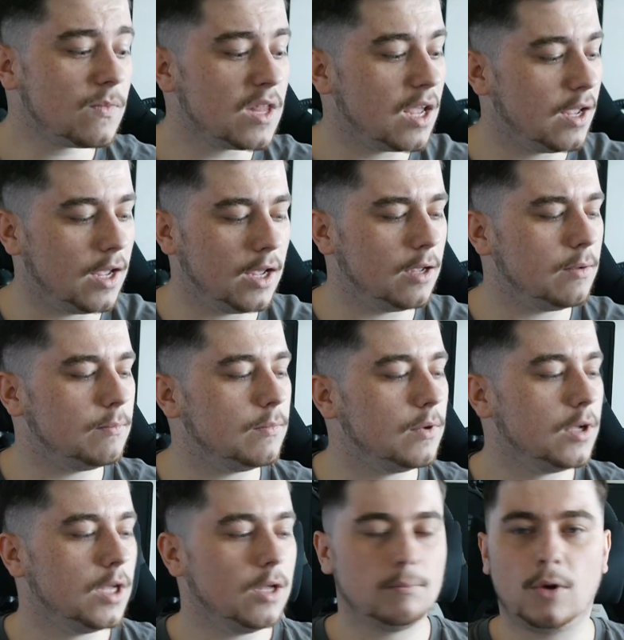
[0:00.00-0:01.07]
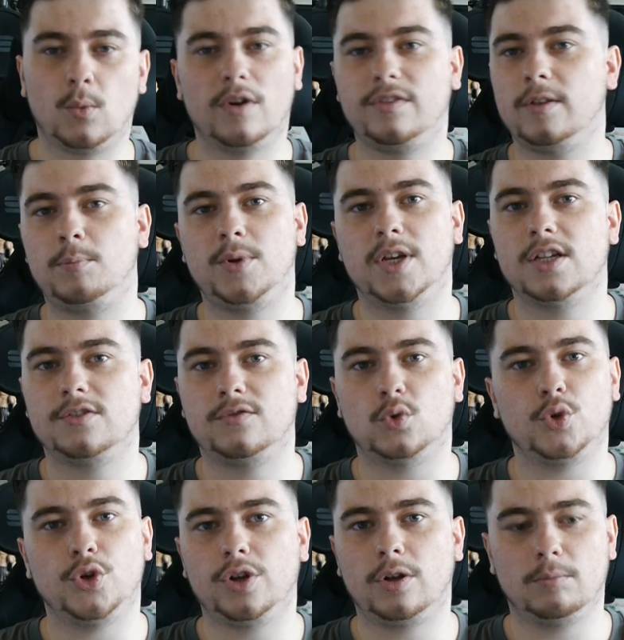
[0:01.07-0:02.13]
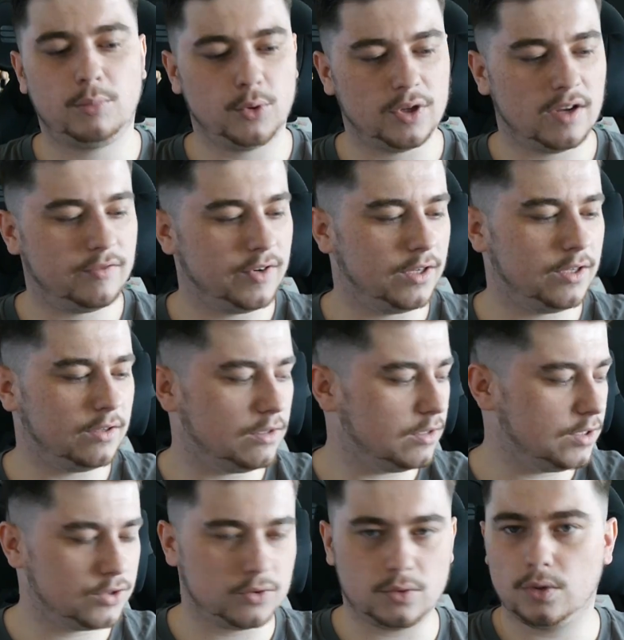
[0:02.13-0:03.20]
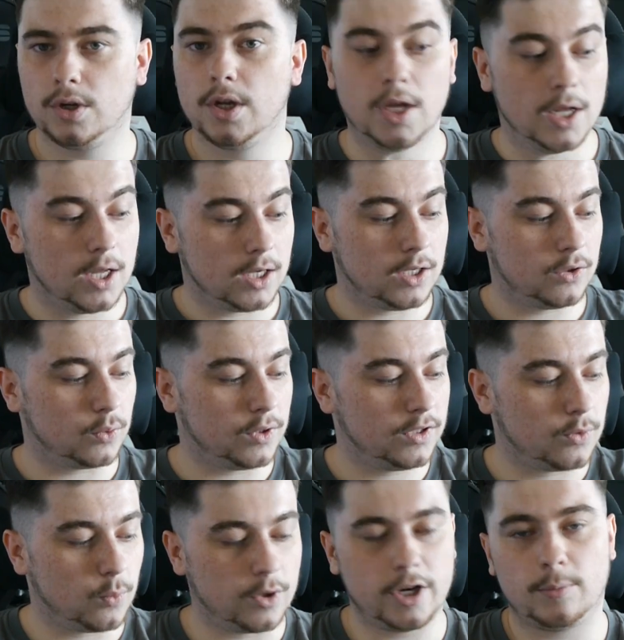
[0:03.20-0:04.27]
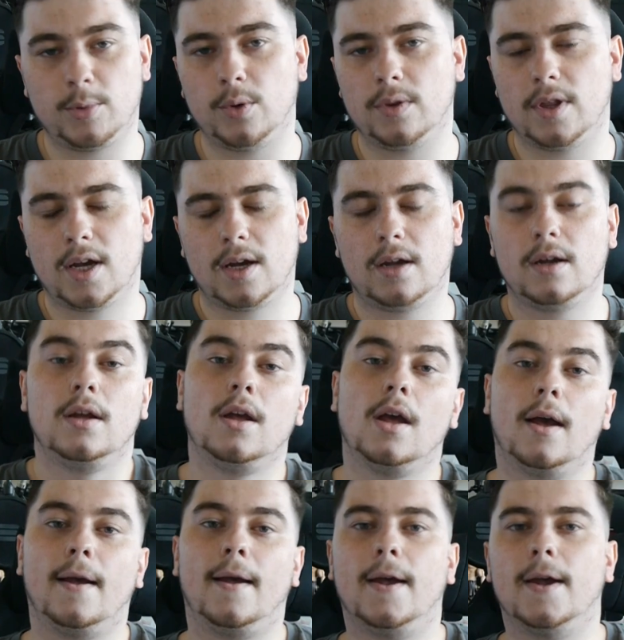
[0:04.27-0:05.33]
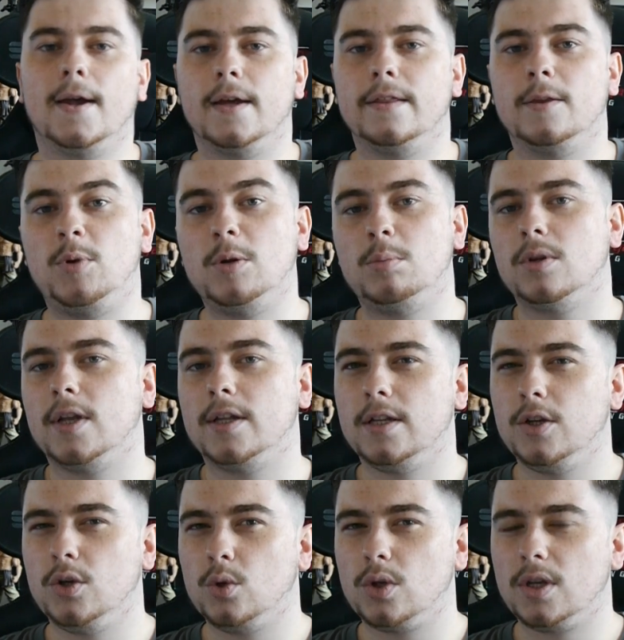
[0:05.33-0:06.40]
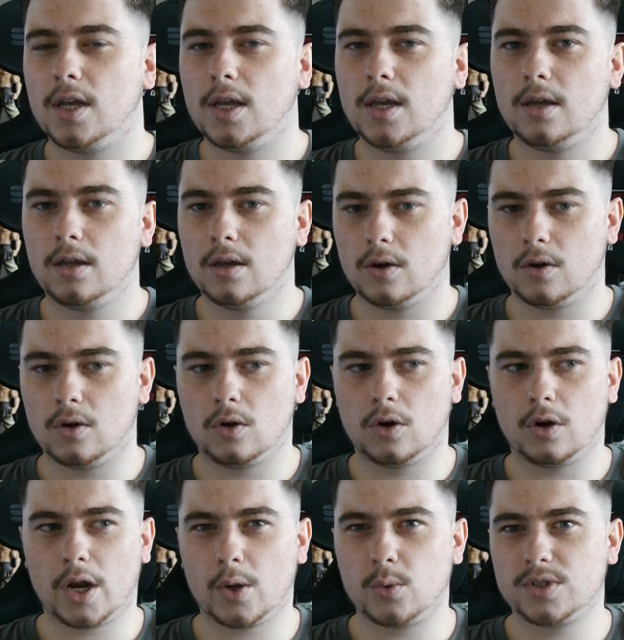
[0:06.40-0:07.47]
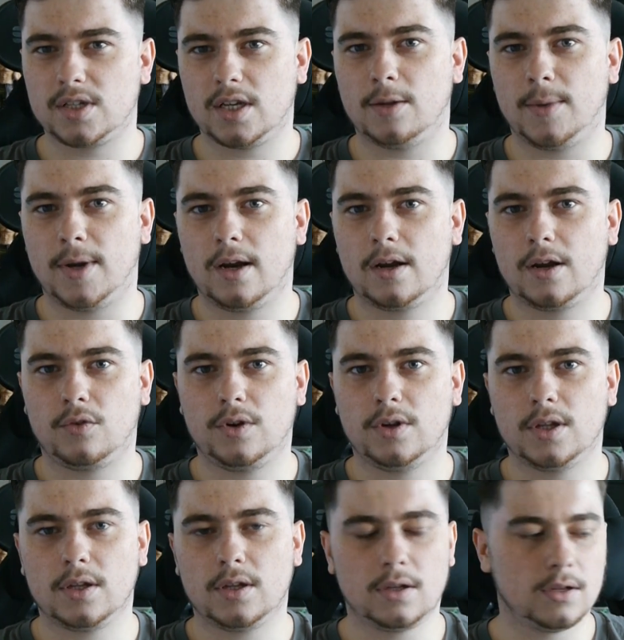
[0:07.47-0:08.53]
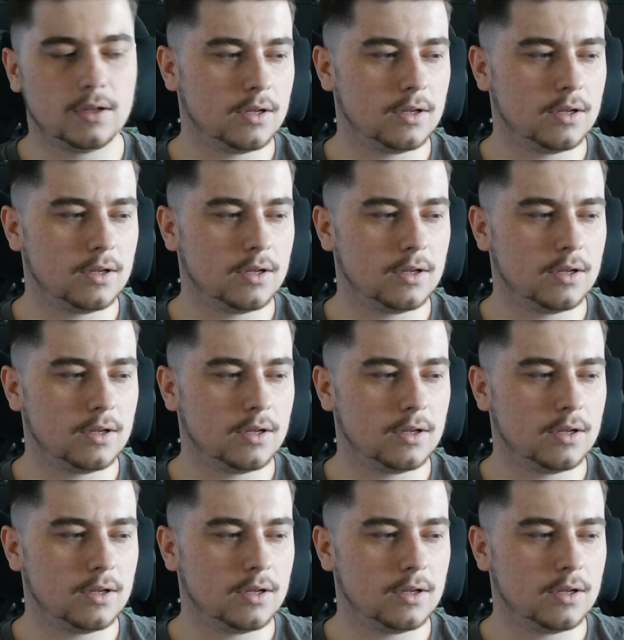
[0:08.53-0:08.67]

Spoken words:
But with the PS4 you can put that vertically, so you don't need to worry about that. The people in the UK or outside America really,